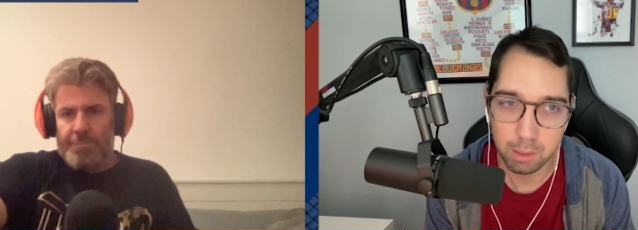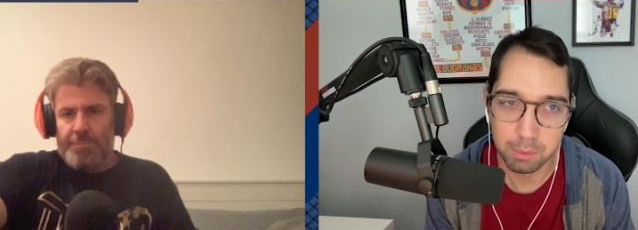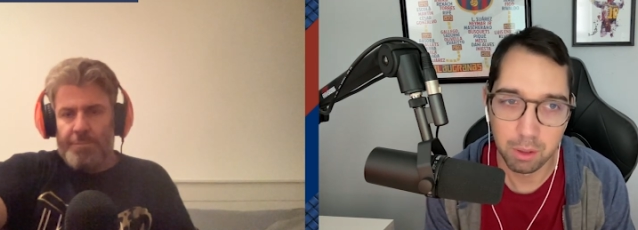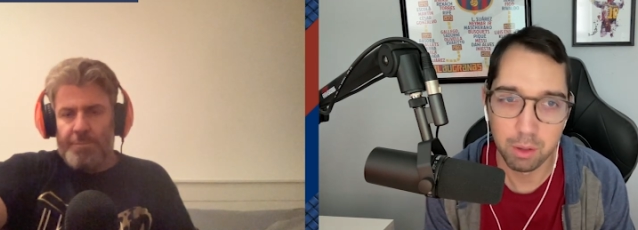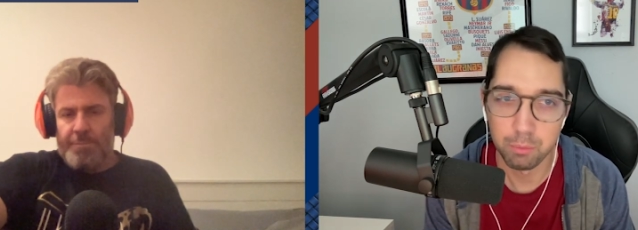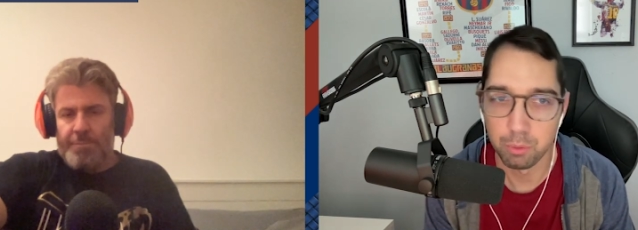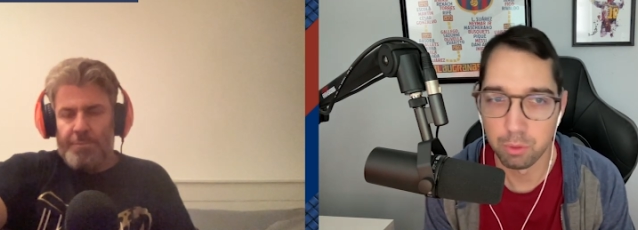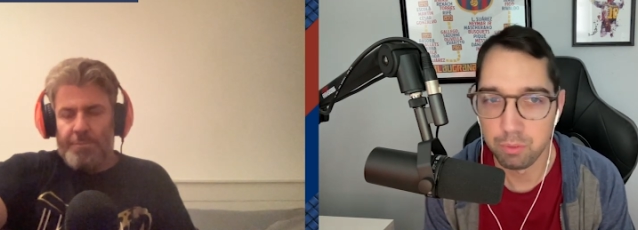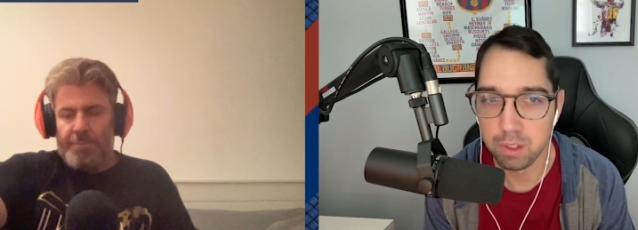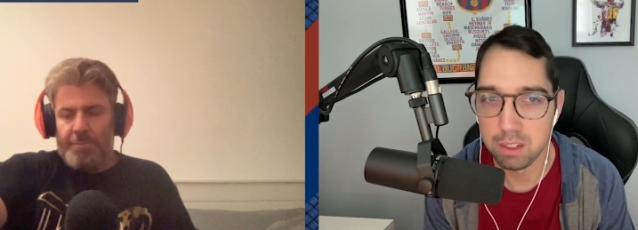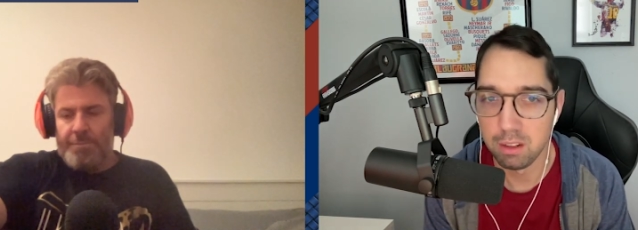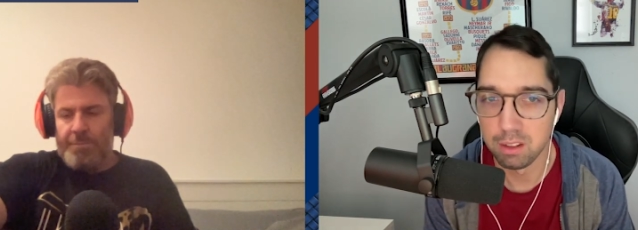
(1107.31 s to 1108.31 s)
Speaker 1: coming on for
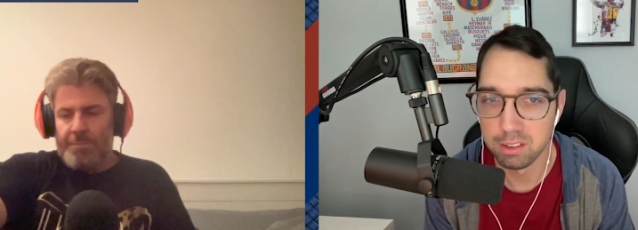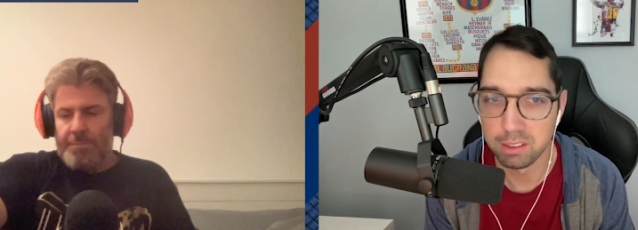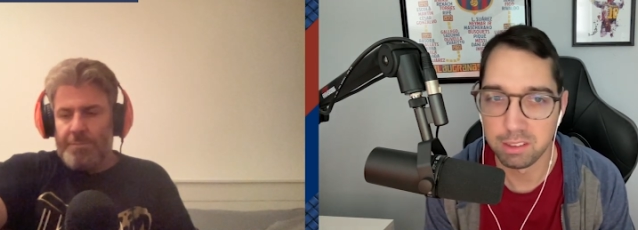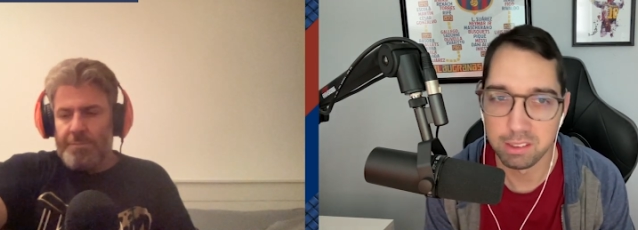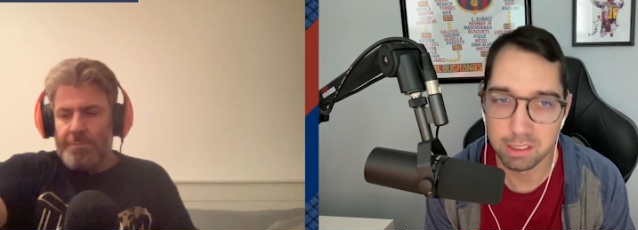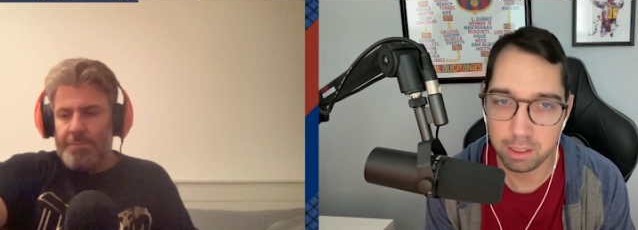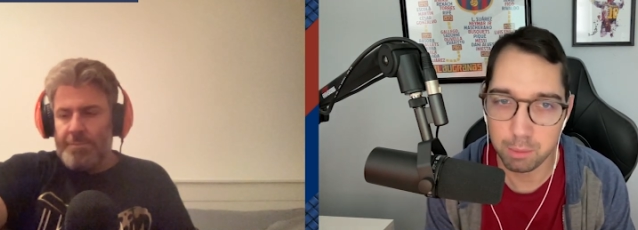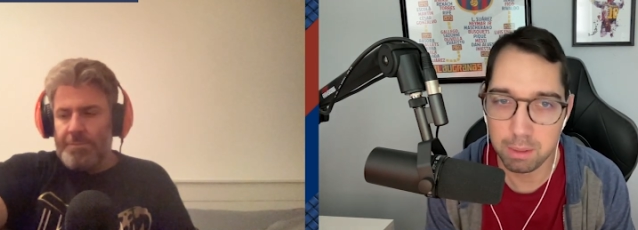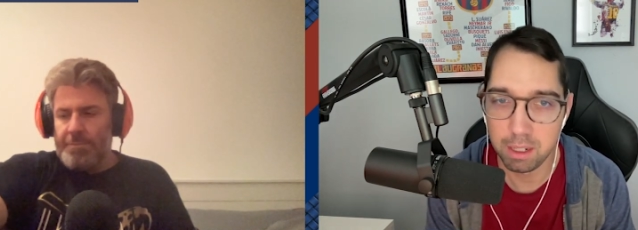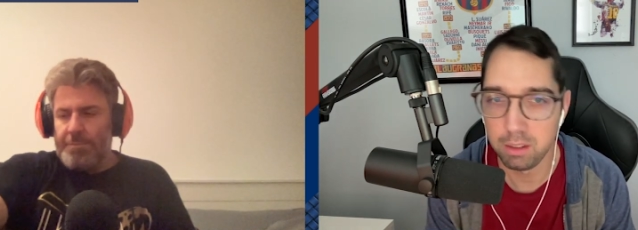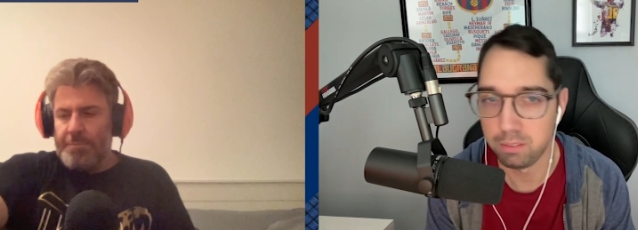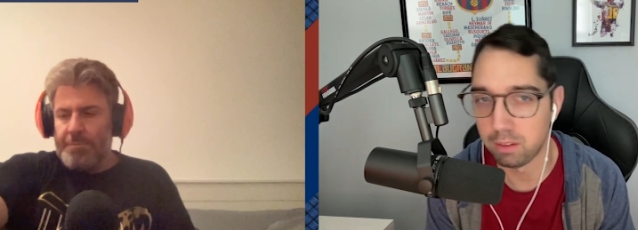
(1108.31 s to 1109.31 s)
Raphinha in the 62nd
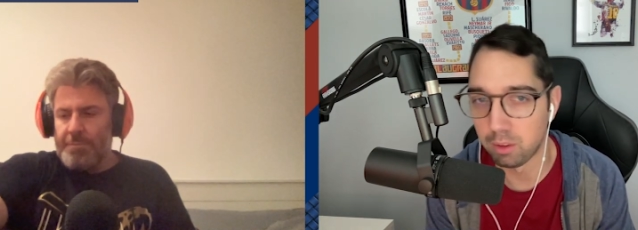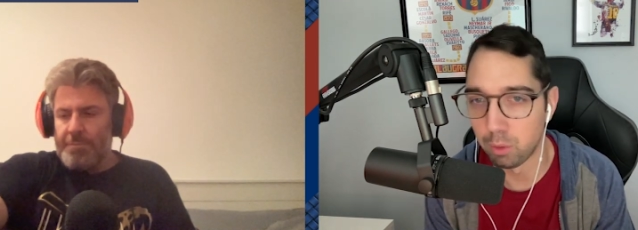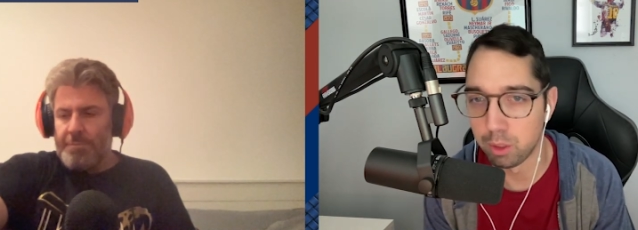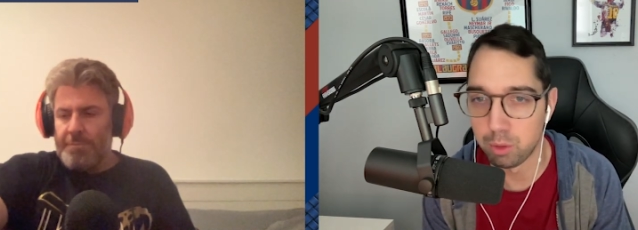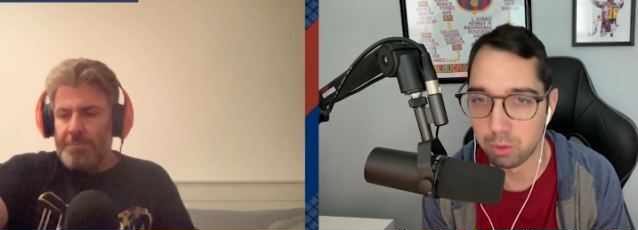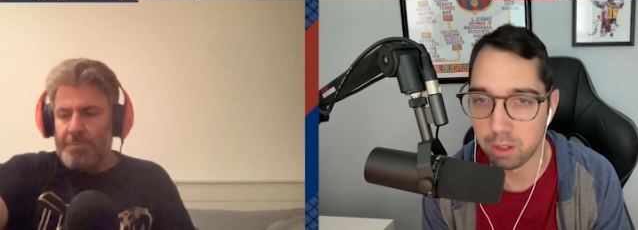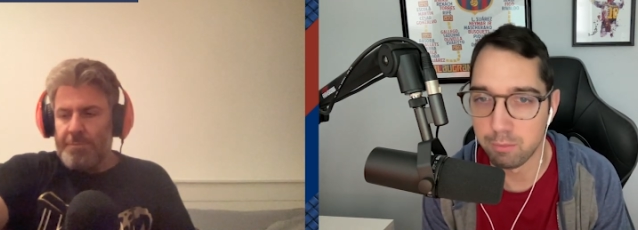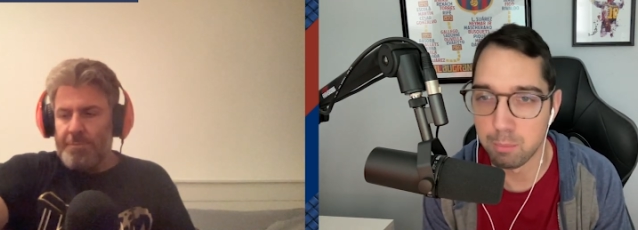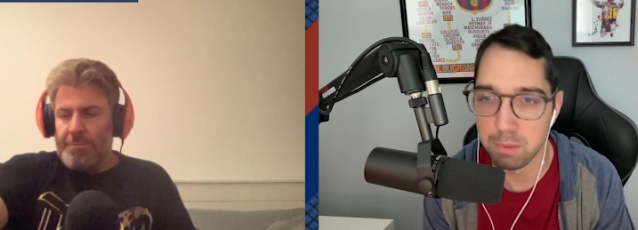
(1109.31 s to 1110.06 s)
minute, then going to kind of a